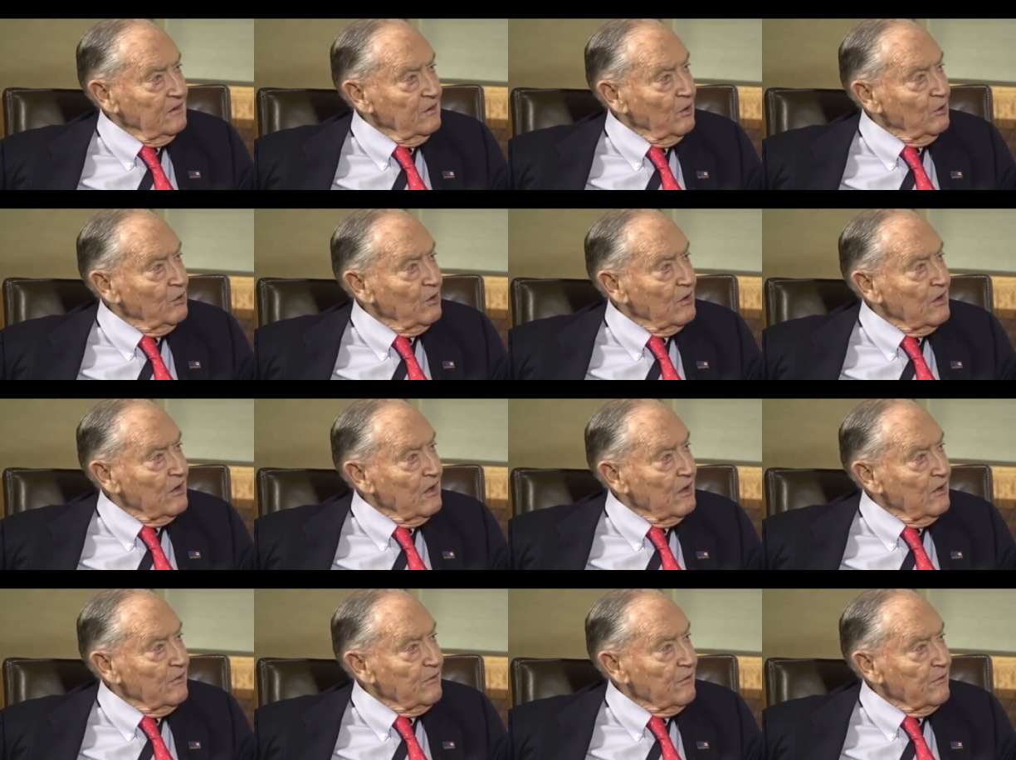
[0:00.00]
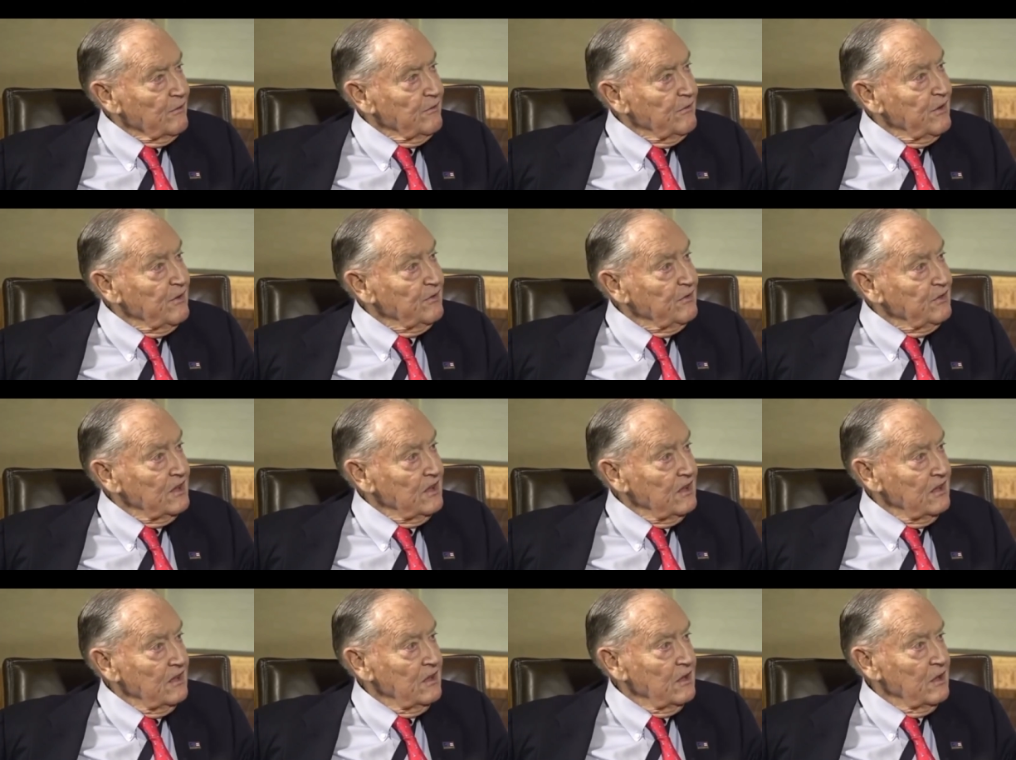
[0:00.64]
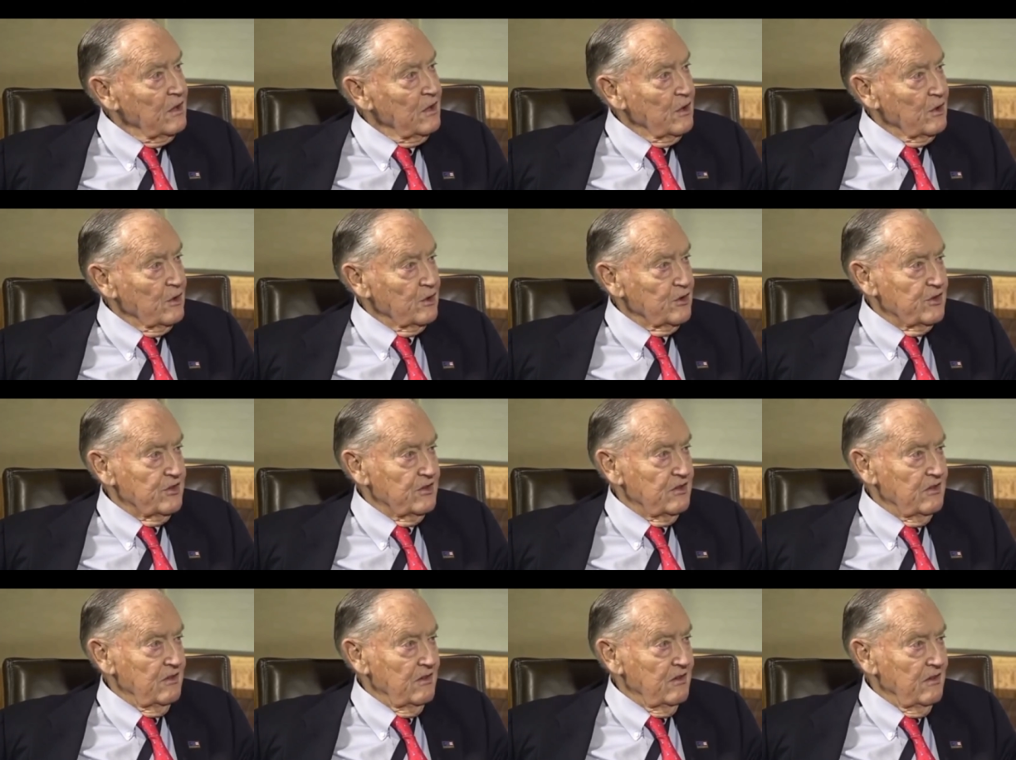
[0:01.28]
Don't look at it for 50
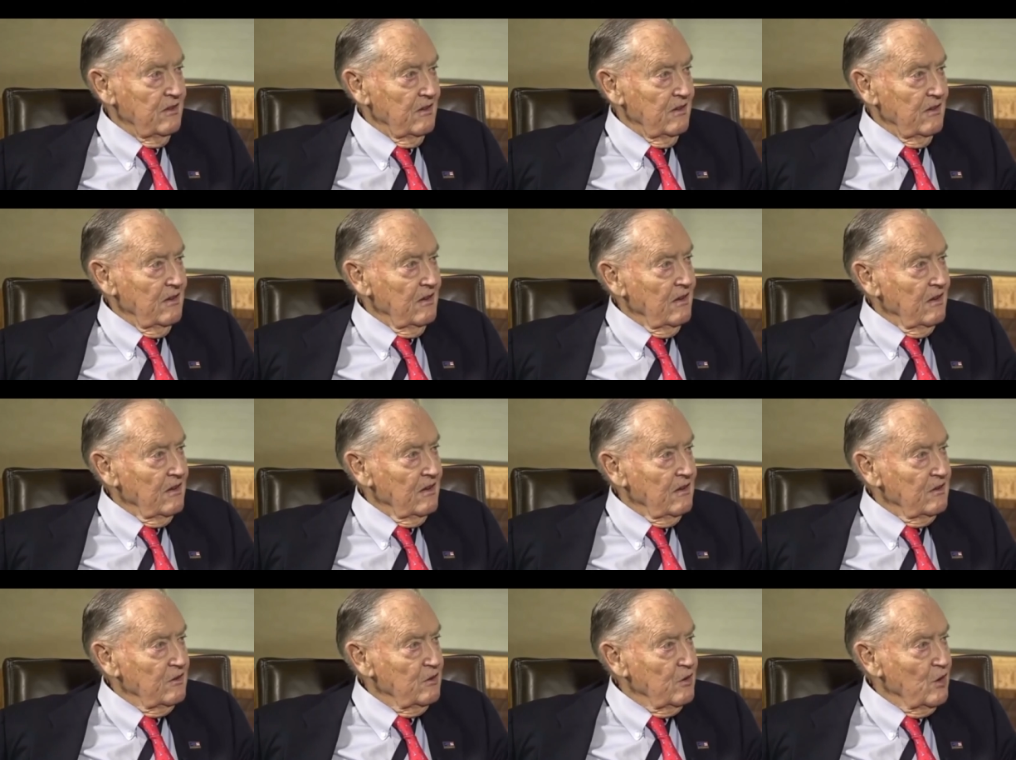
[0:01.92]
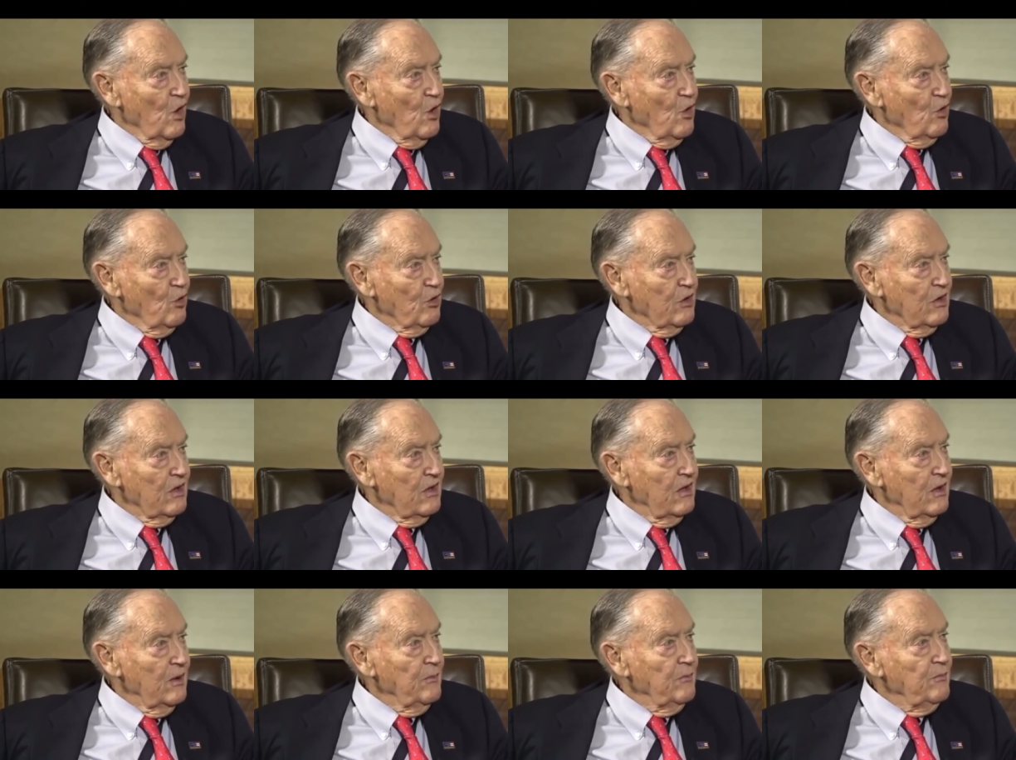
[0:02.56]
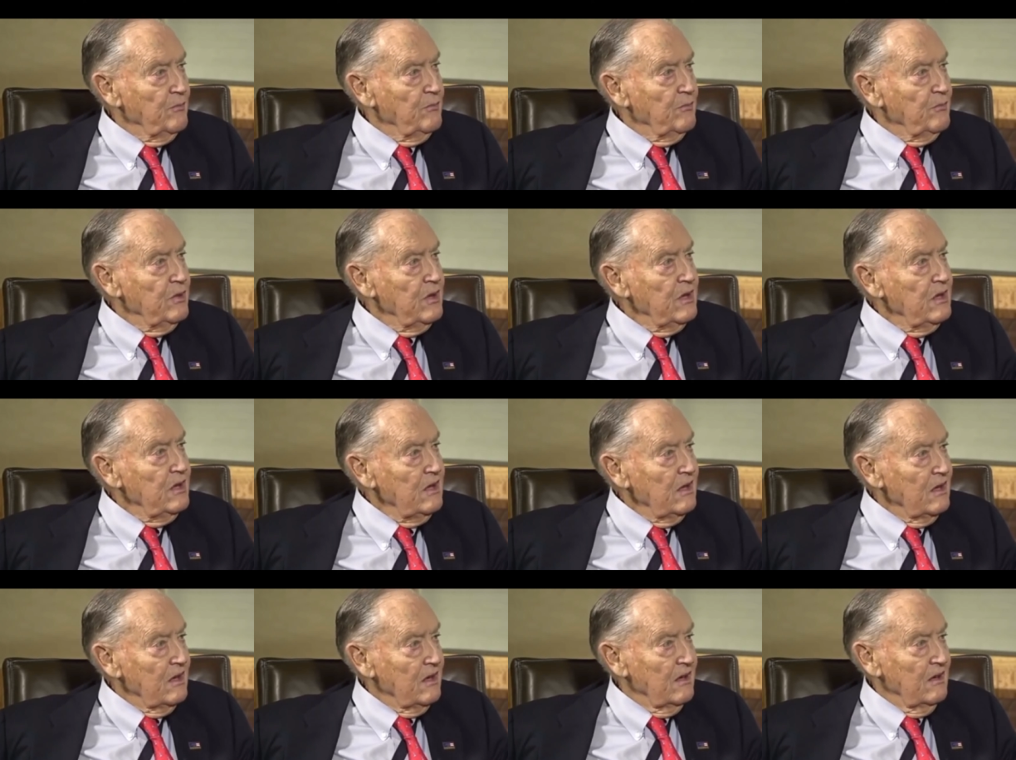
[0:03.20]
years. Don't
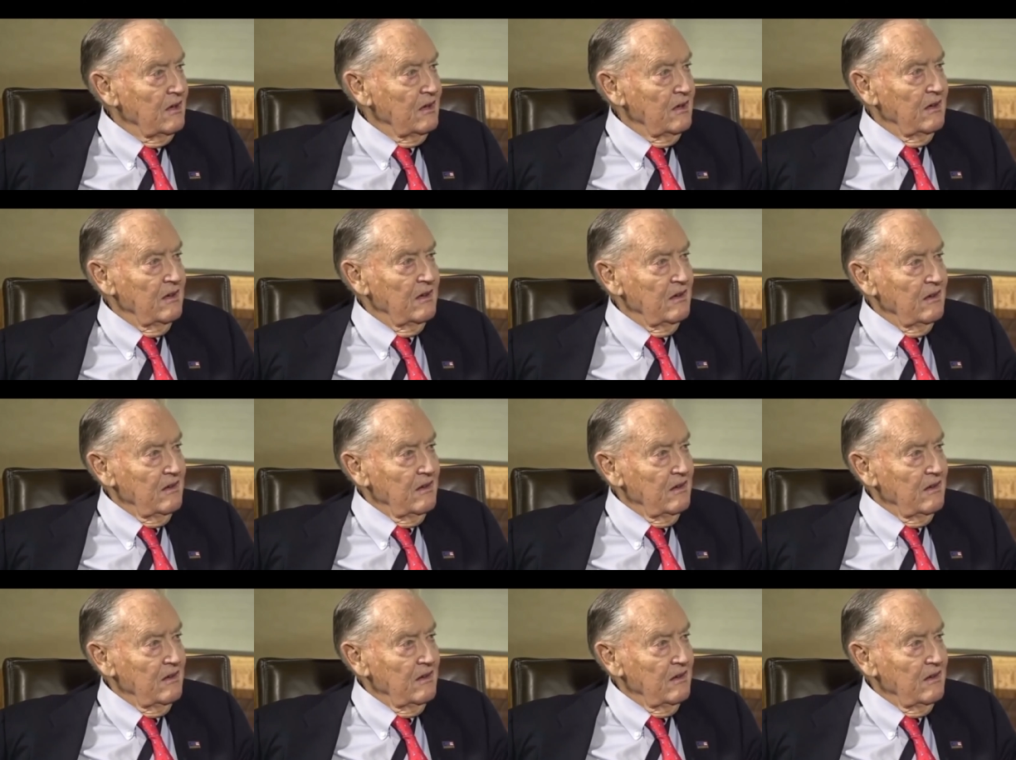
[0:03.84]
peek.